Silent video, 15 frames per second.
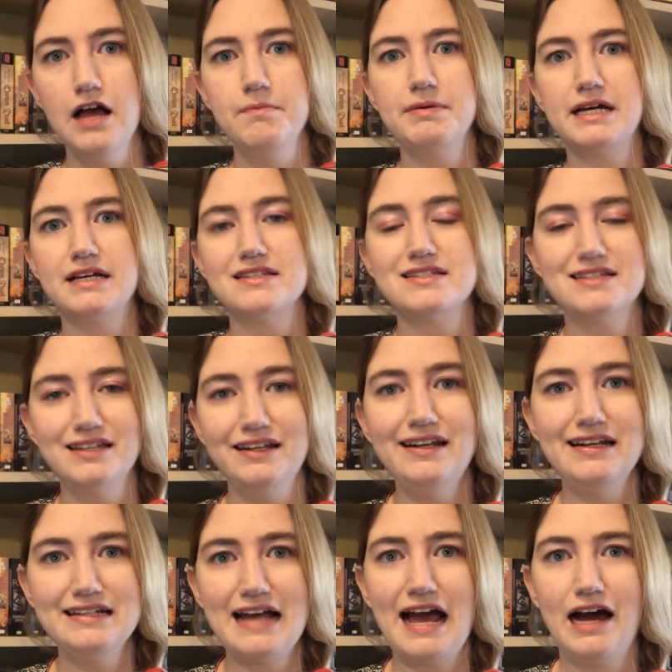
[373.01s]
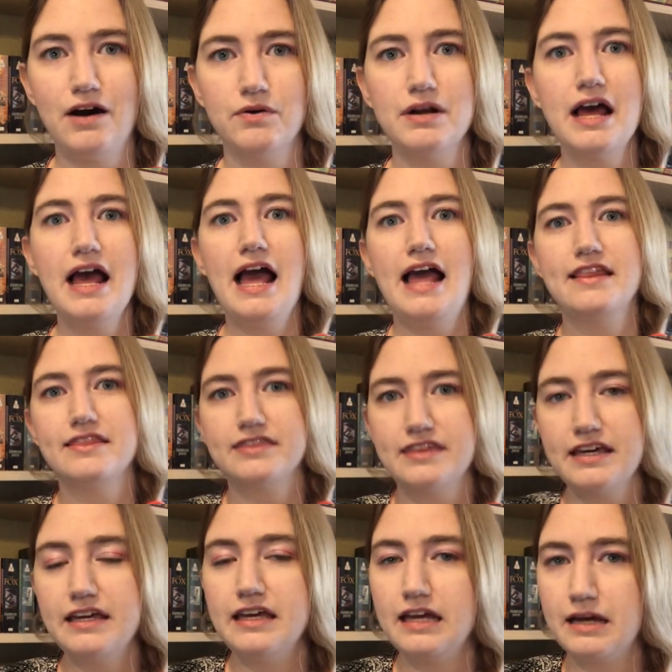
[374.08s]
Because sitting down and
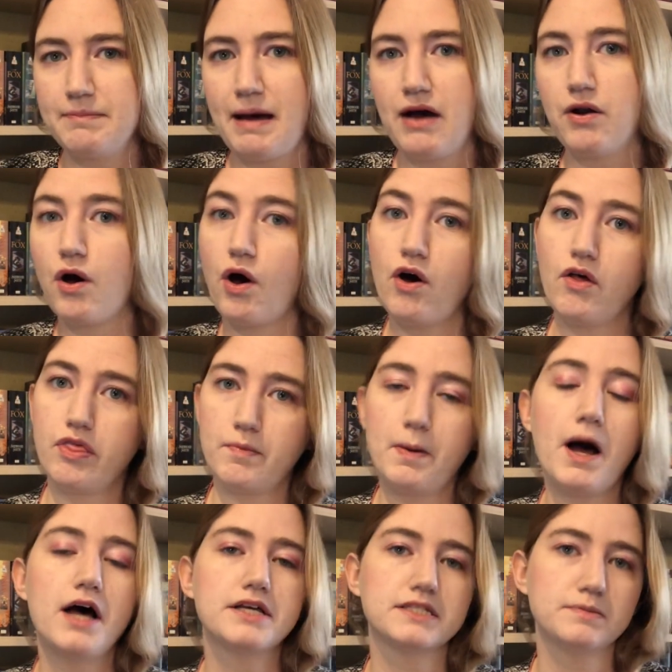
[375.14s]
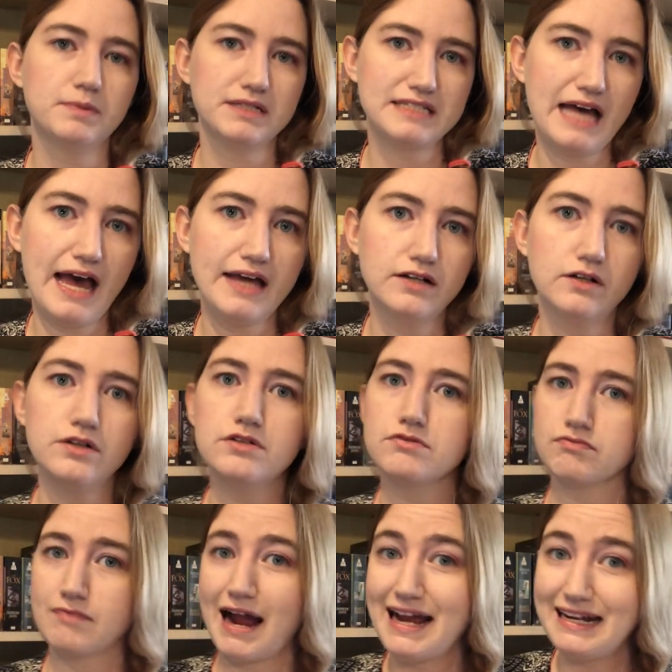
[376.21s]
thinking about all the possible titles,
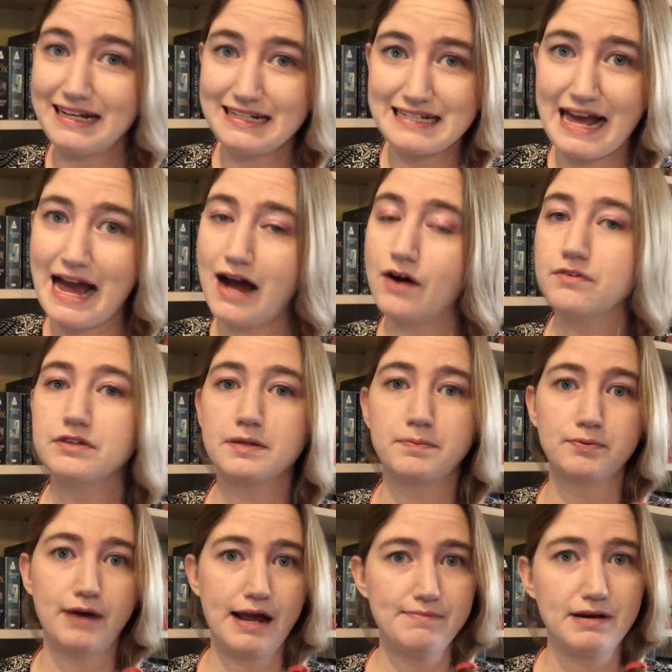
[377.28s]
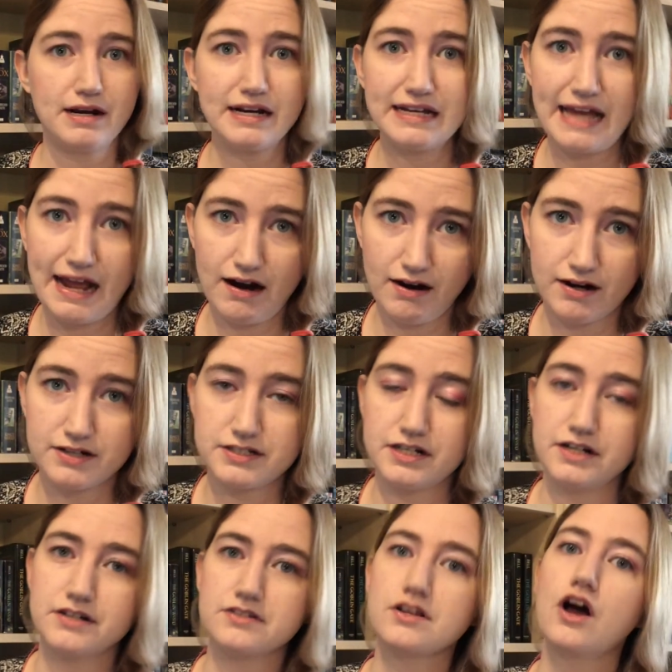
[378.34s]
writing down the primary
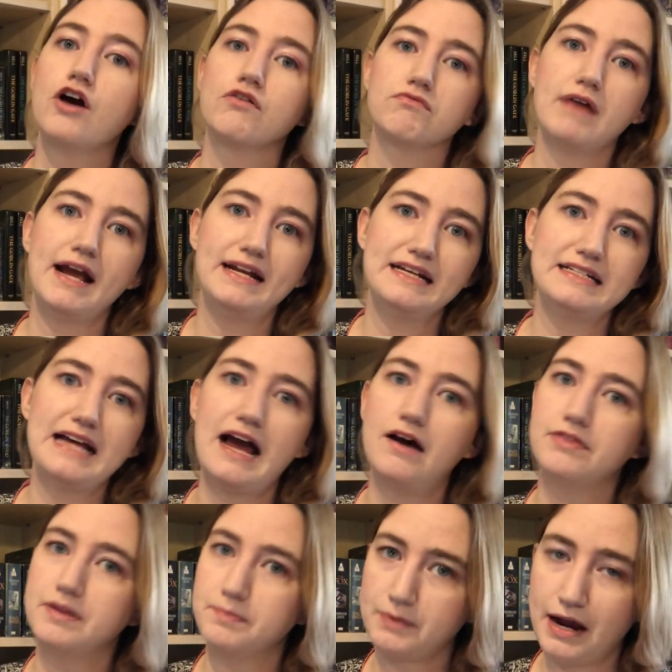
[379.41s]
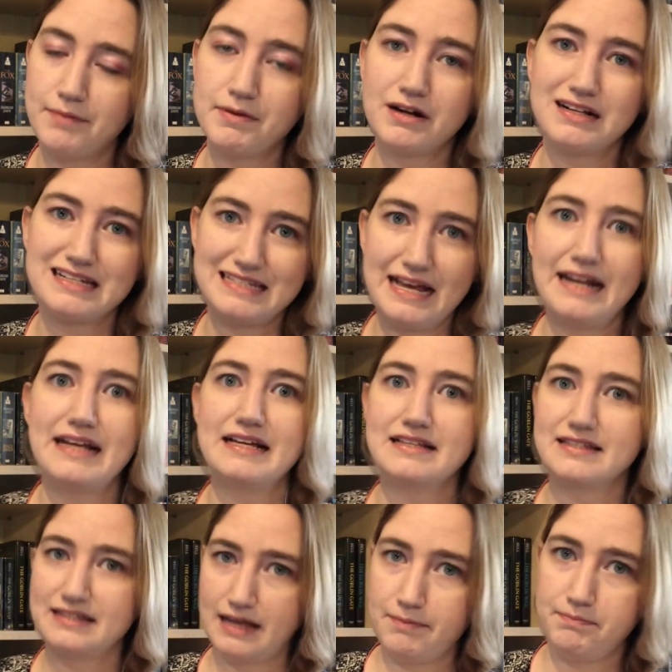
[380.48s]
characters, writing down the primary
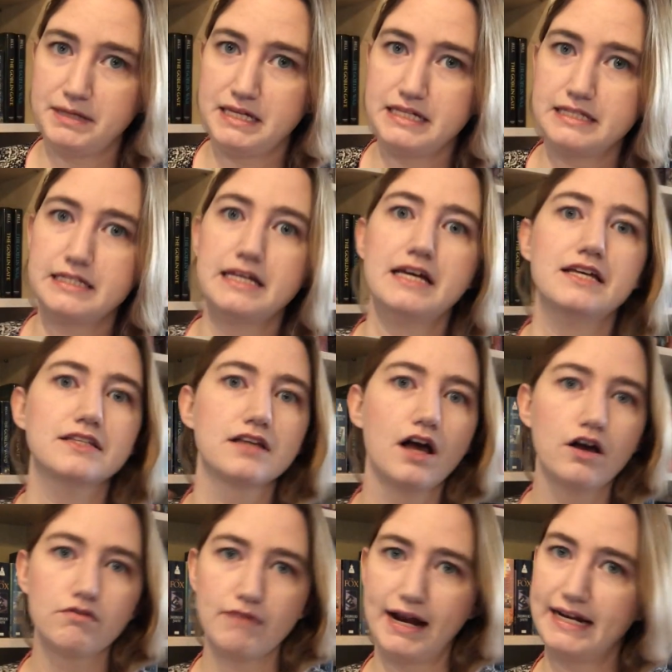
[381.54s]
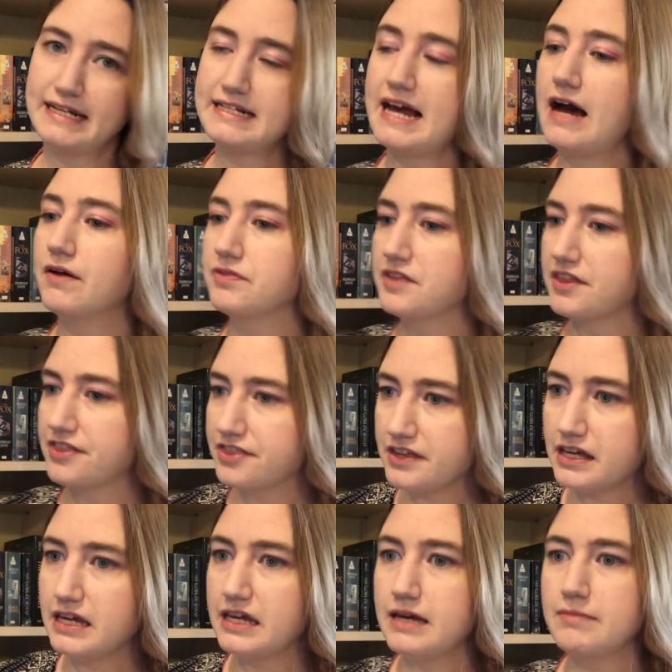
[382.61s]
settings, set pieces, writing down the
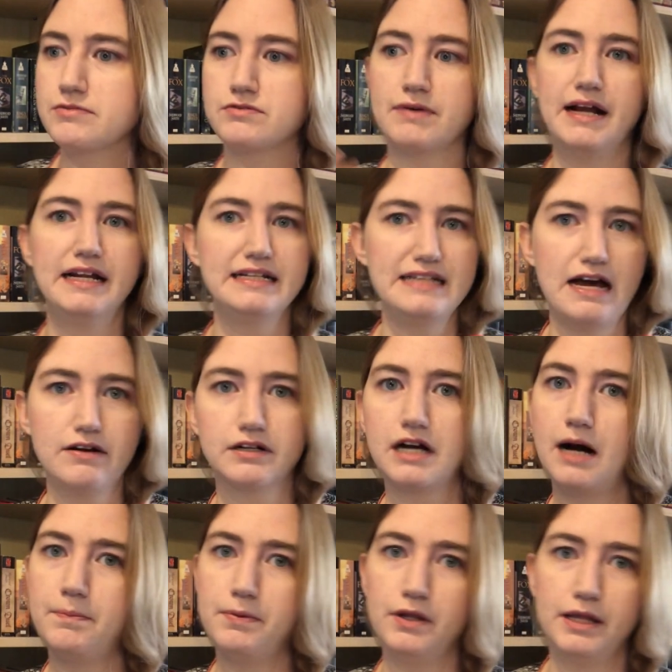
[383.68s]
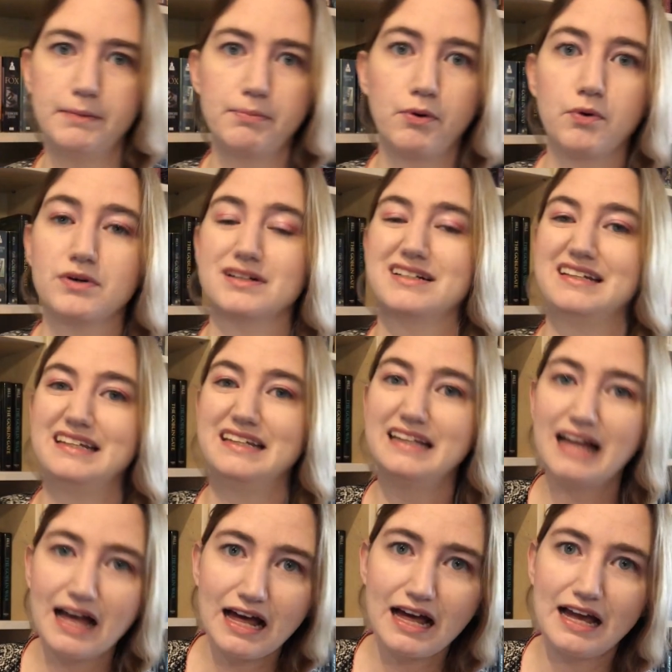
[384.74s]
themes, writing down a couple important
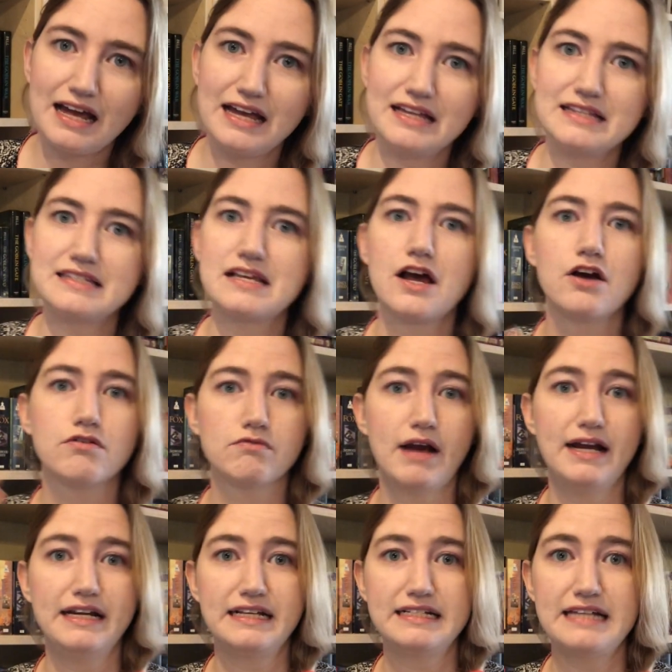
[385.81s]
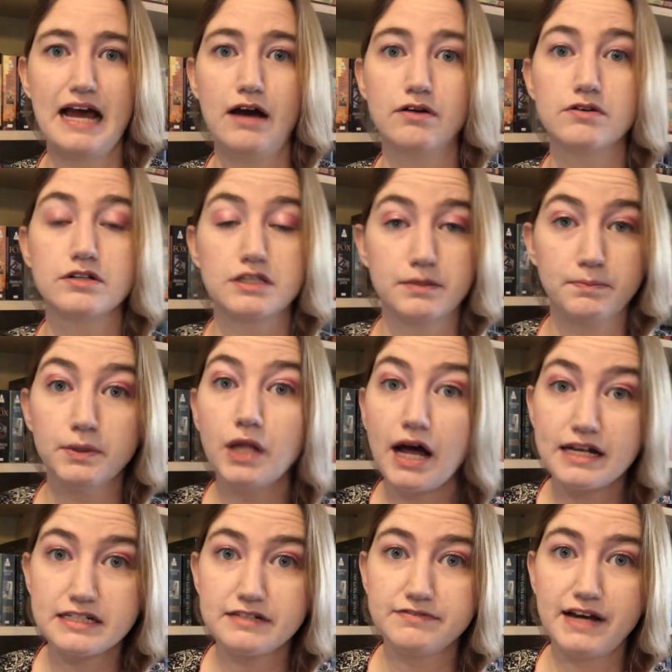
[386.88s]
lines, writing down the
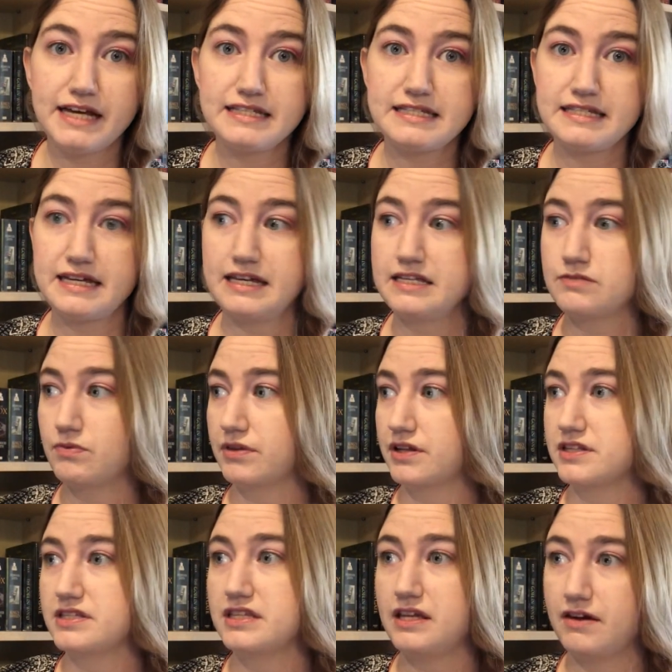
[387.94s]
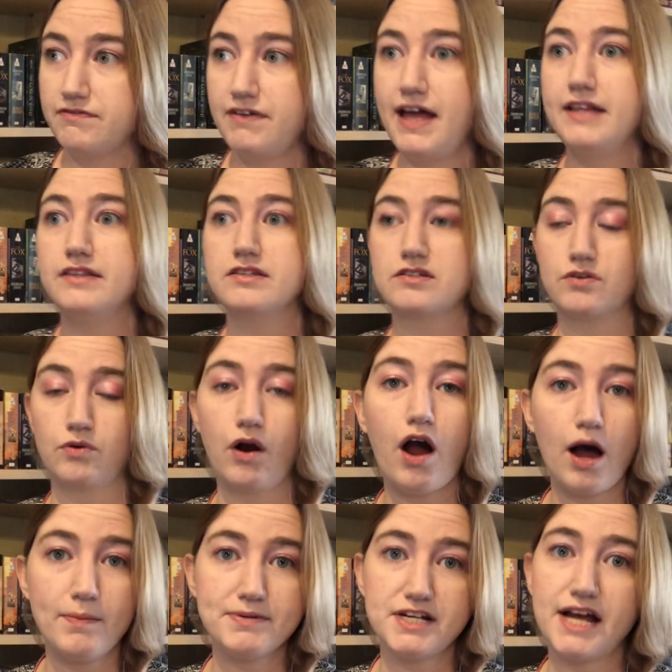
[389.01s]
plot devices, whether it's the events or
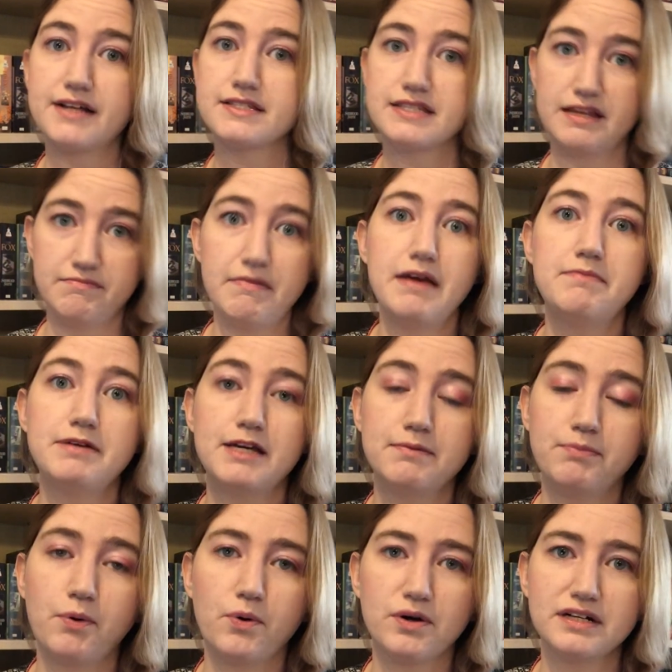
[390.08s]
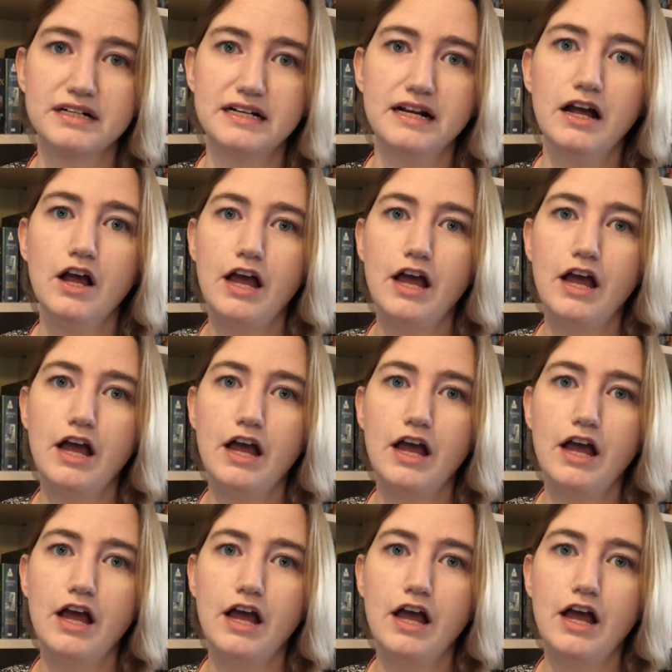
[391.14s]
objects that may be important.